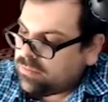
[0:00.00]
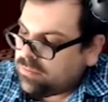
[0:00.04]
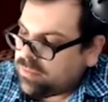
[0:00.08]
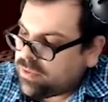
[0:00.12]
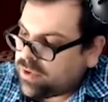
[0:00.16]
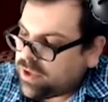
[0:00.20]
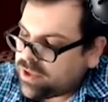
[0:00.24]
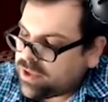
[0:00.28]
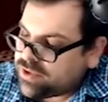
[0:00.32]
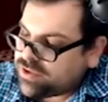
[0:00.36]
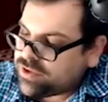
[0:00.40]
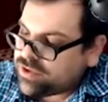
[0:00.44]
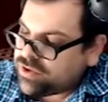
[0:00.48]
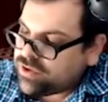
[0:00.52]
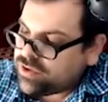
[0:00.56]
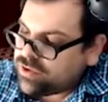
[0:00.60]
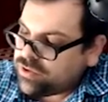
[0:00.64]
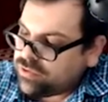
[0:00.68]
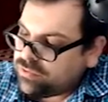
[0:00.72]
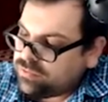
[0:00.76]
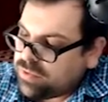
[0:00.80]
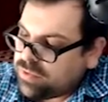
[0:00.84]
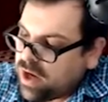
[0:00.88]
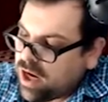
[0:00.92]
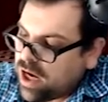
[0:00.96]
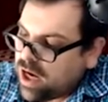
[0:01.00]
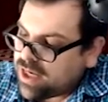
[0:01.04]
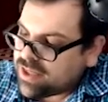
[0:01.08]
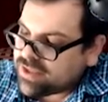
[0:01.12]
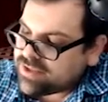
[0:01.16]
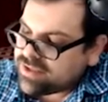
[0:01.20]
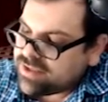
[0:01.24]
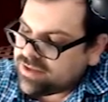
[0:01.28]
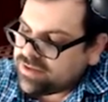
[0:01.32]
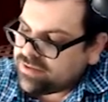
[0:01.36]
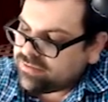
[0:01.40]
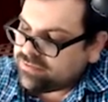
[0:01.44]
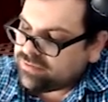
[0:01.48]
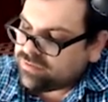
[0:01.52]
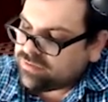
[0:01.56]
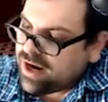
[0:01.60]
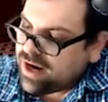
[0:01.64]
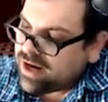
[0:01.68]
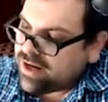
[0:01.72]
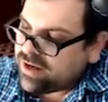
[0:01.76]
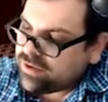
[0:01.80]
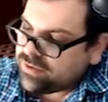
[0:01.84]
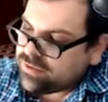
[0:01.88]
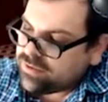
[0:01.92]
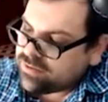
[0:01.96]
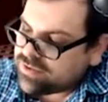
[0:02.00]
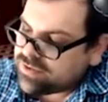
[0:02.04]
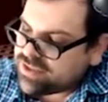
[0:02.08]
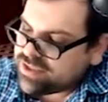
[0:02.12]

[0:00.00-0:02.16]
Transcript: plus 2 positive radical